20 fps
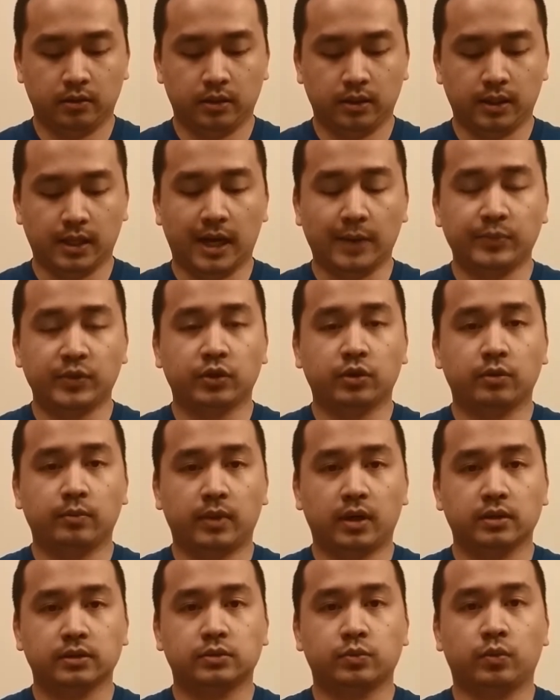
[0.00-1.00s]
The optical
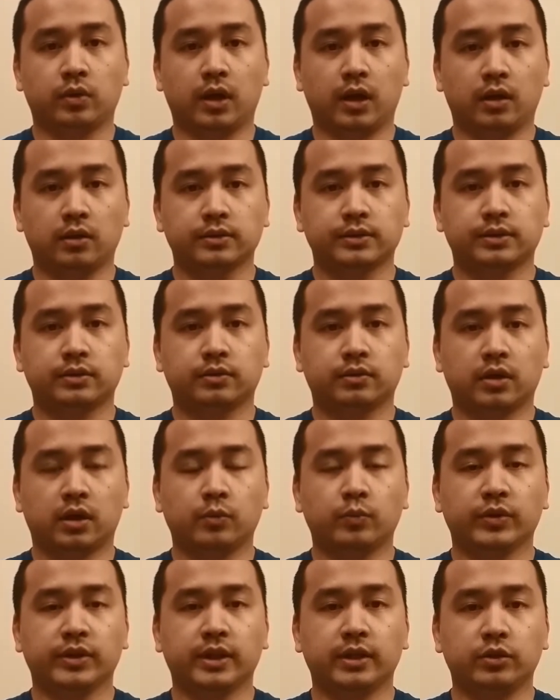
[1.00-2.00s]
mouse will also
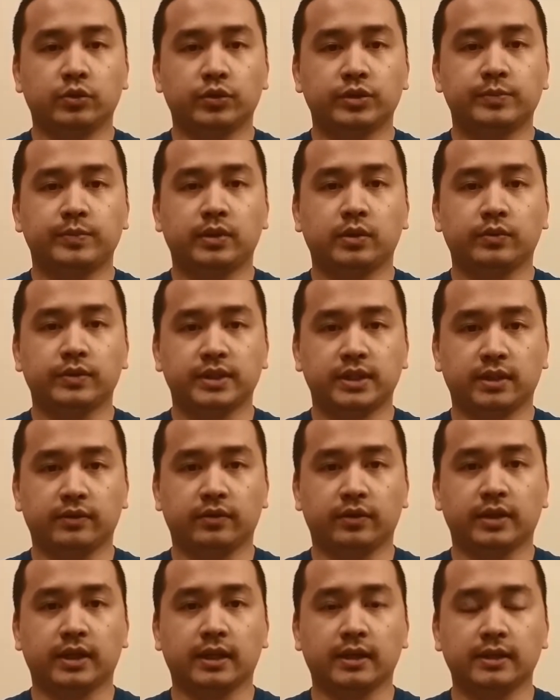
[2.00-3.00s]
come with a USB
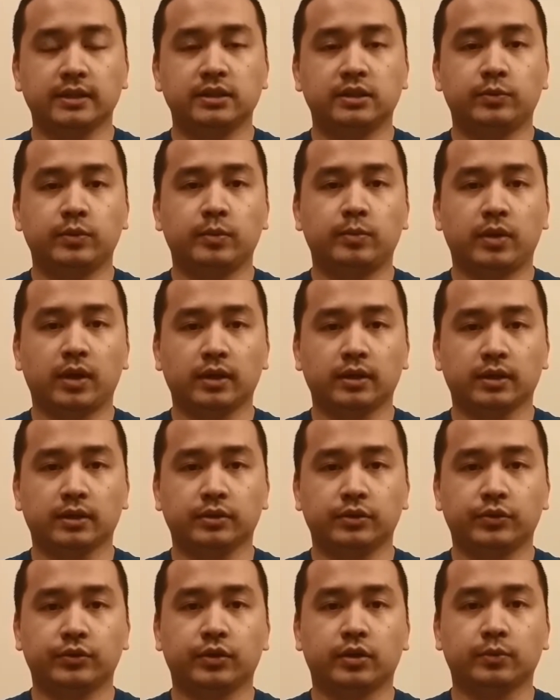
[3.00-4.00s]
receiver that needs to be plugged
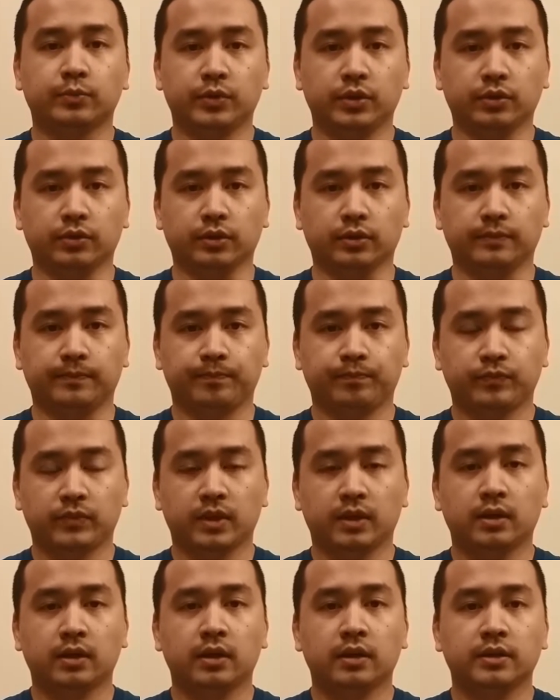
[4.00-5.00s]
into the computer.
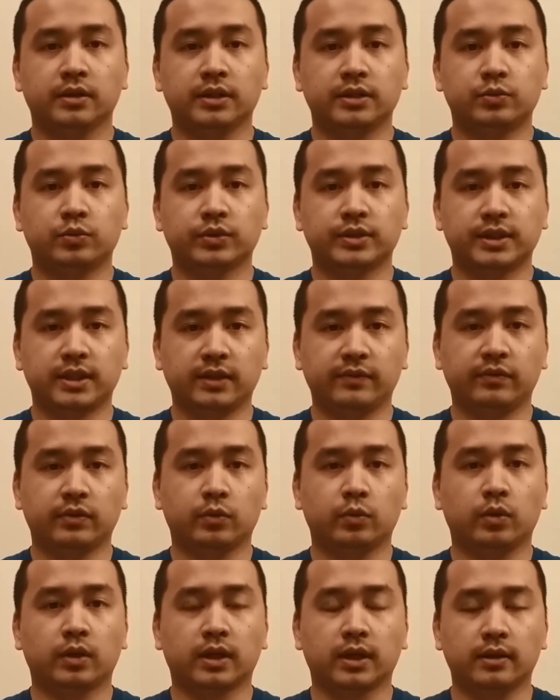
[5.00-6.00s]
This
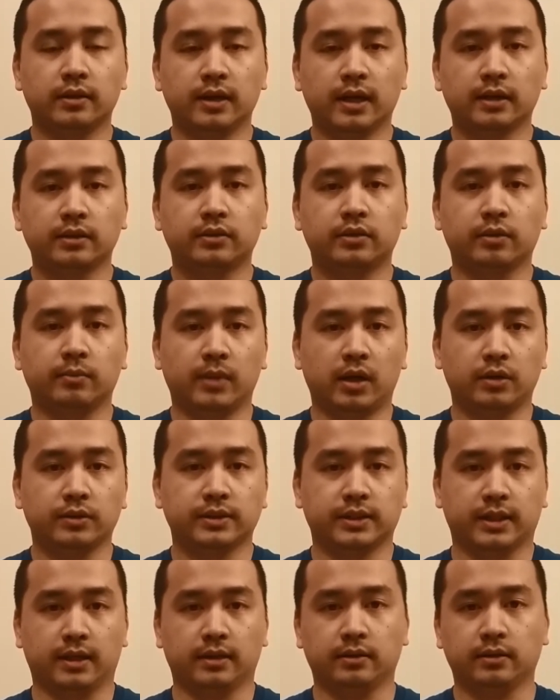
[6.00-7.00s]
receiver will connect the
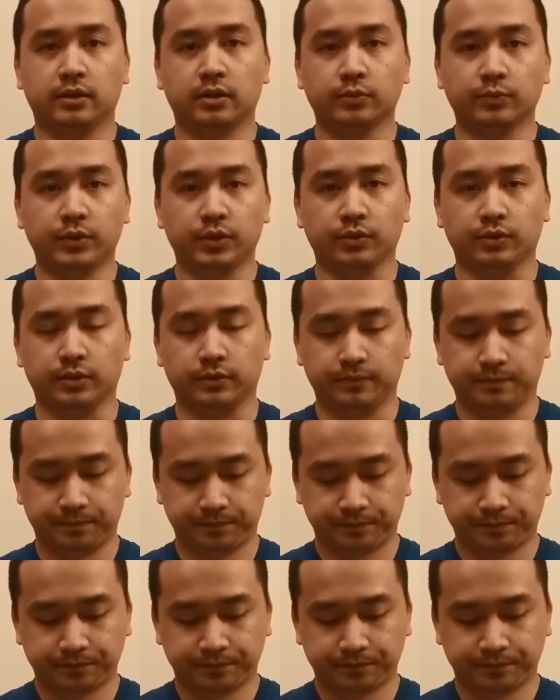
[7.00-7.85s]
mouse and the computer.